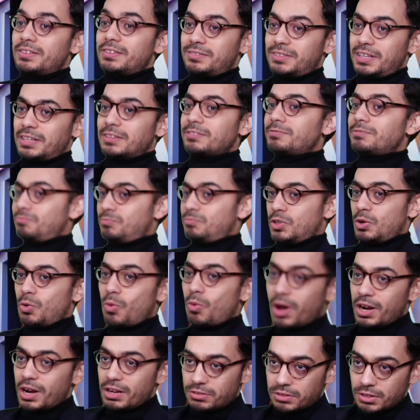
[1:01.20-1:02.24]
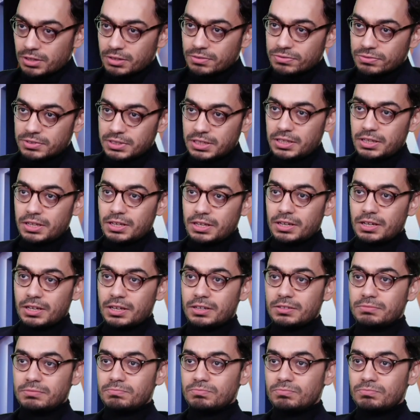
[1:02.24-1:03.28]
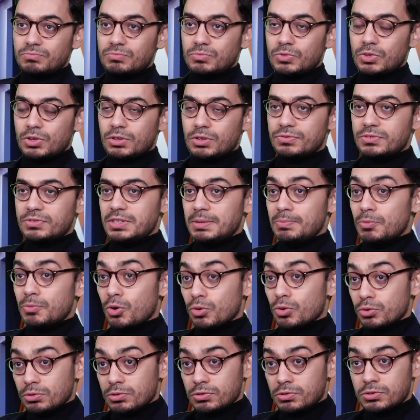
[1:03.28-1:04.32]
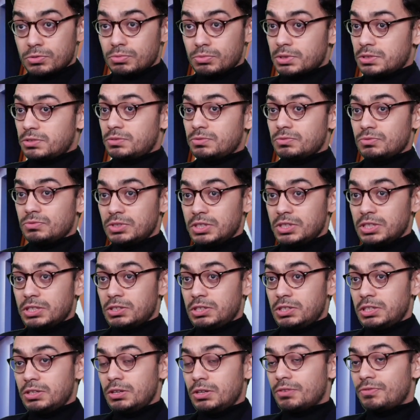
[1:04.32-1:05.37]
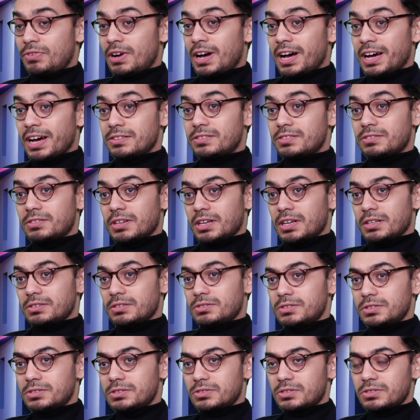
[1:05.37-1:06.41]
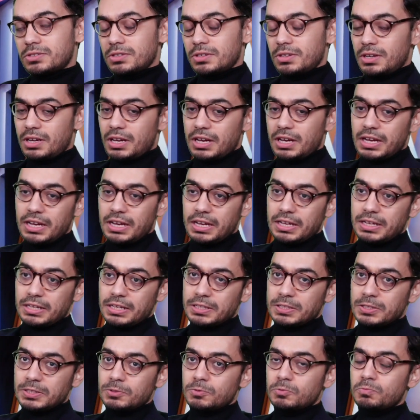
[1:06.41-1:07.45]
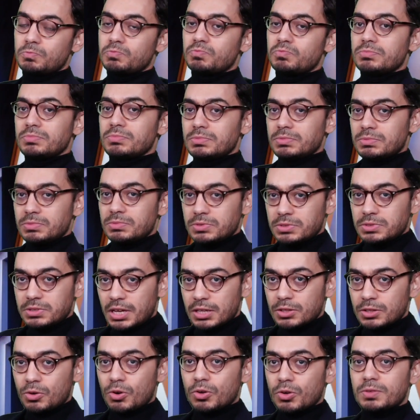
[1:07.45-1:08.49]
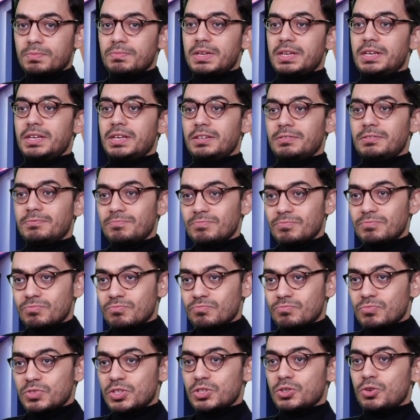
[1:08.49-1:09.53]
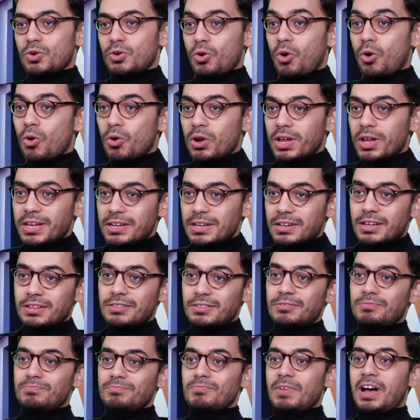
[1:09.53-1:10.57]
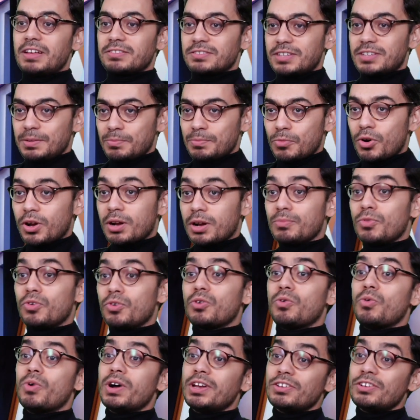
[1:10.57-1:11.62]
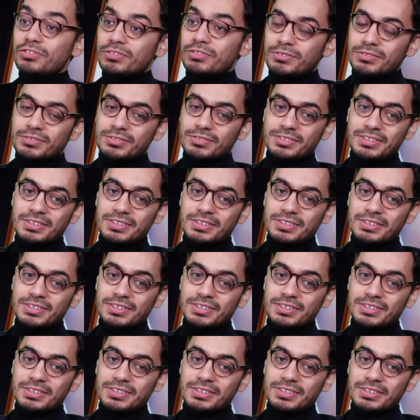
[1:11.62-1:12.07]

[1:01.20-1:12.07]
that the quality of the modules was really, really of high standards. And that got me, you know, rolling and asking more and more questions.